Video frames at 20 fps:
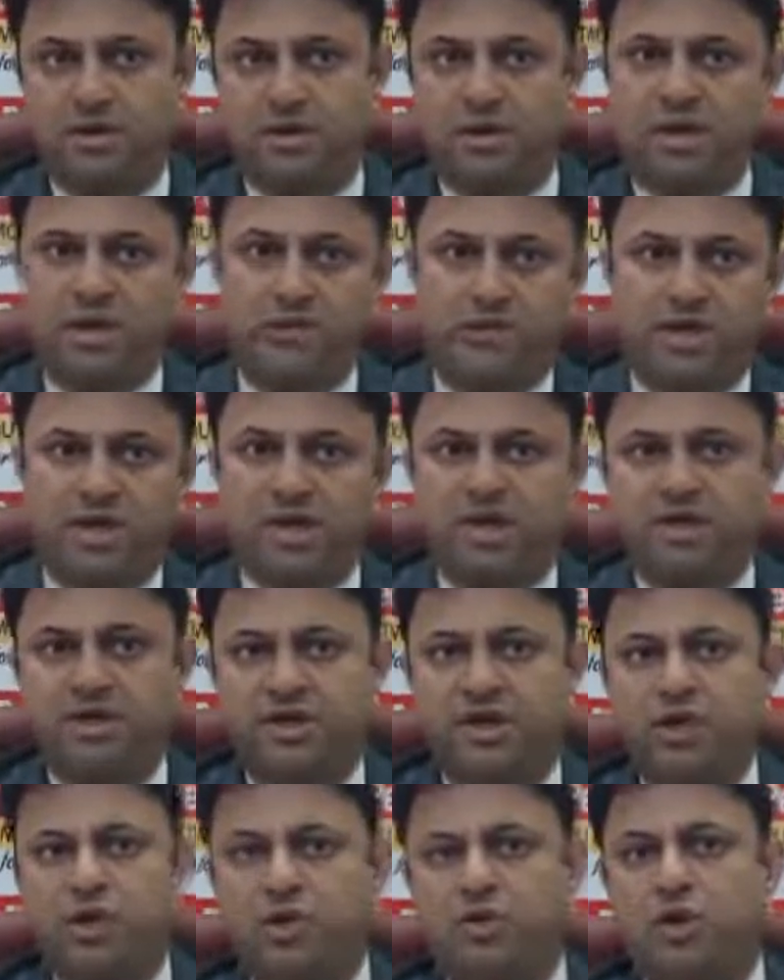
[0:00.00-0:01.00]
and will
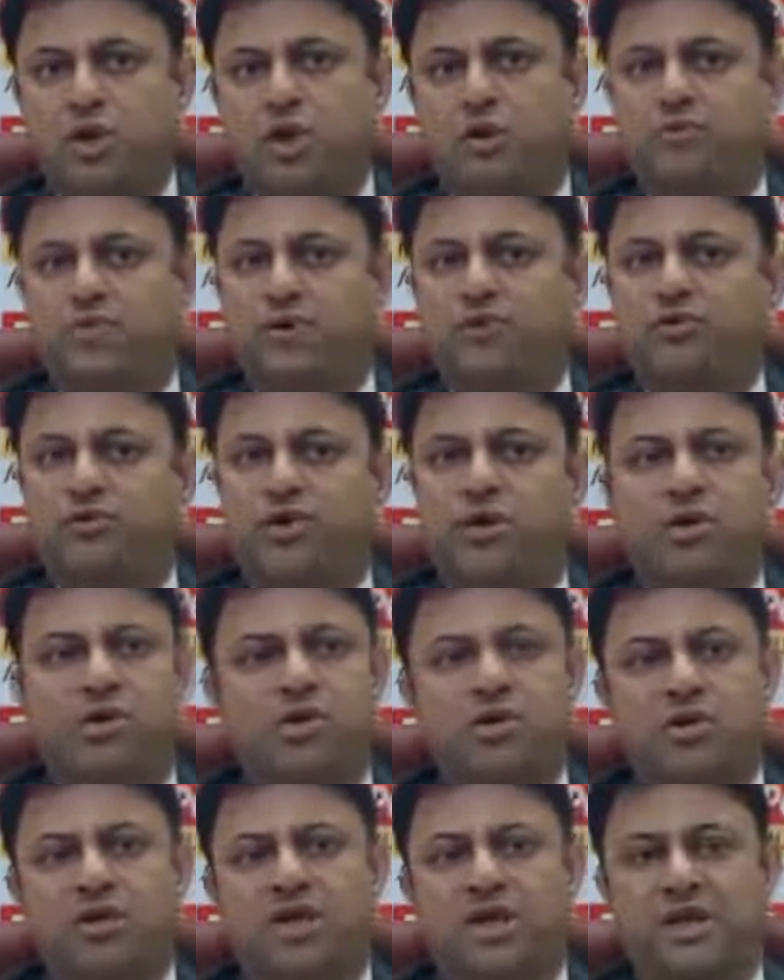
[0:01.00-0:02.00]
continue to happen over a
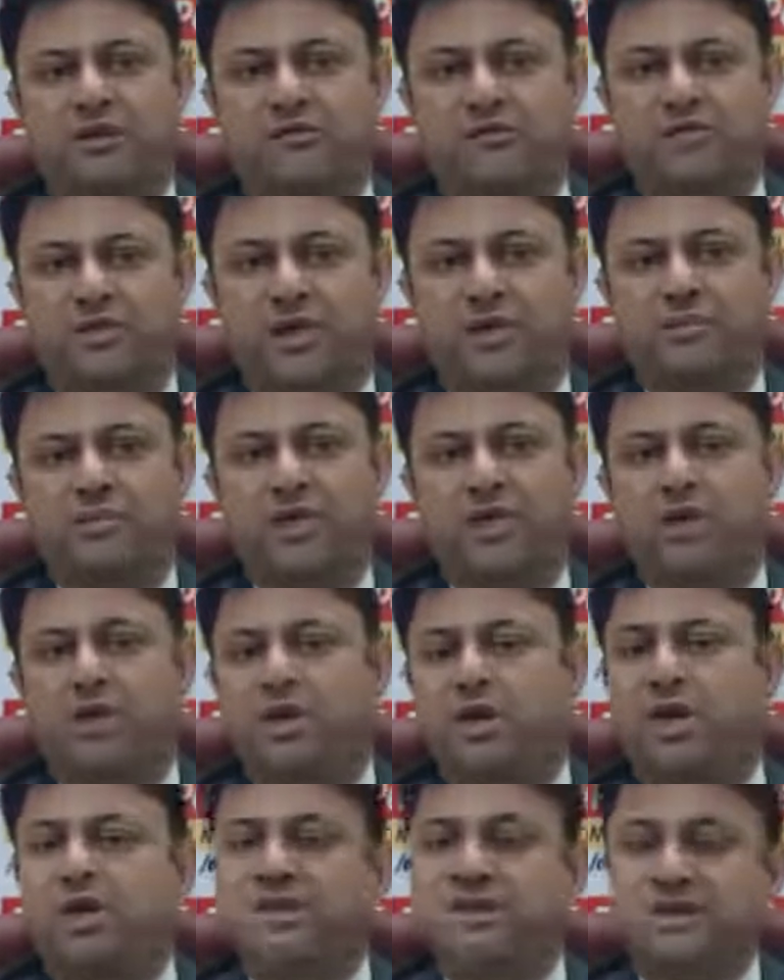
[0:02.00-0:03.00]
longer time frame
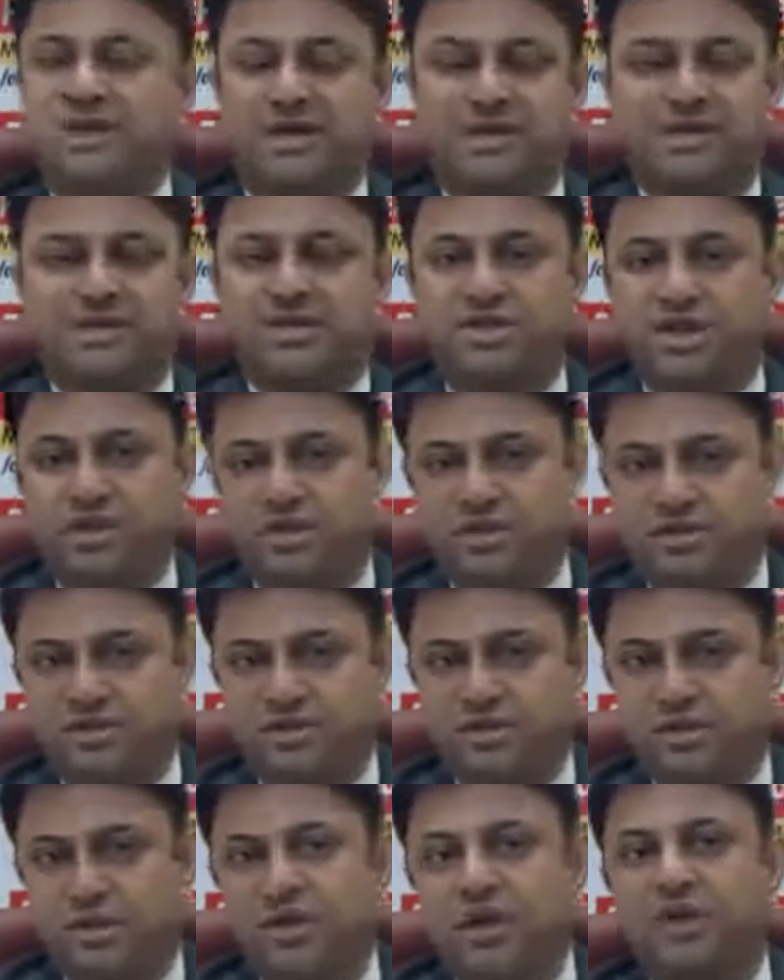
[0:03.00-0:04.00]
as sudden
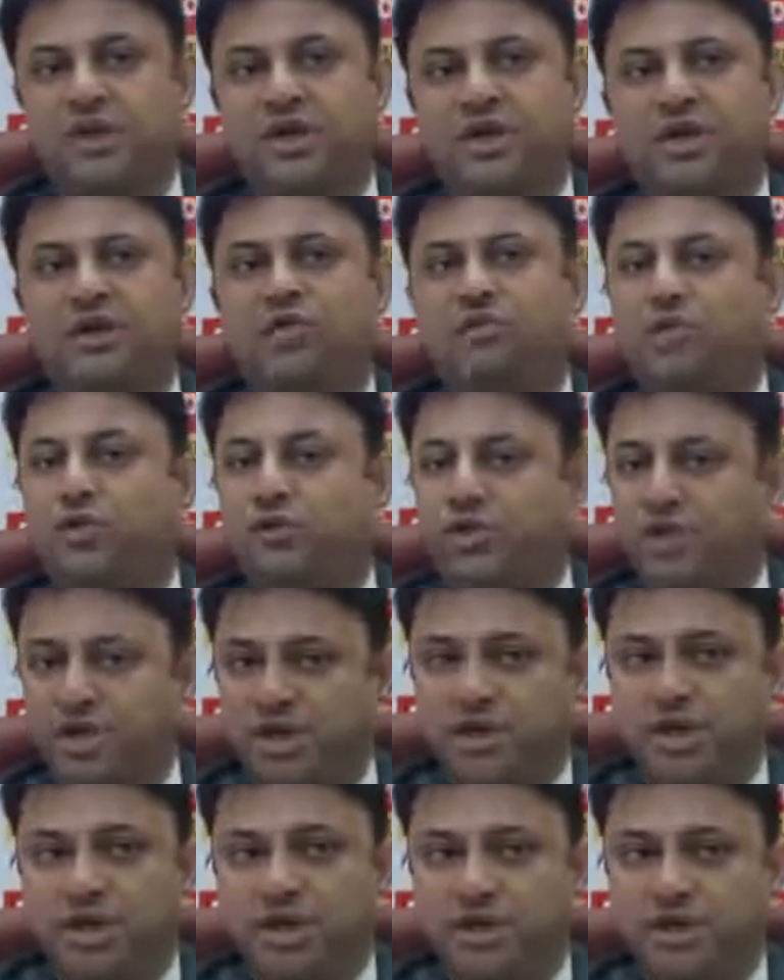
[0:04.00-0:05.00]
changes will create
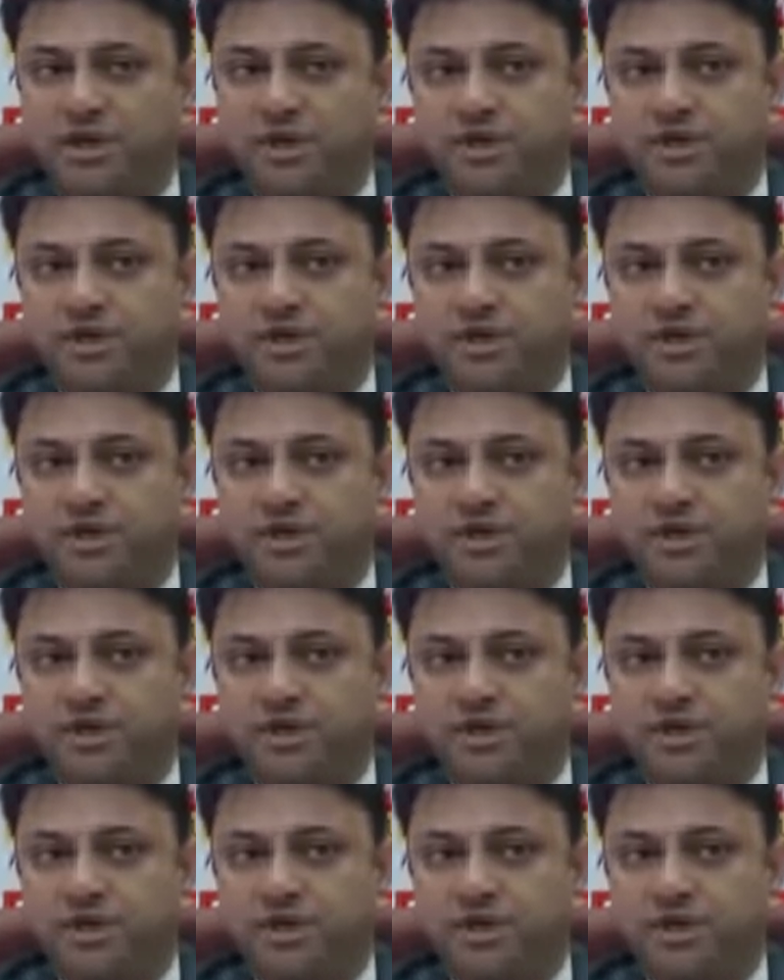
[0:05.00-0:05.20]
volatility.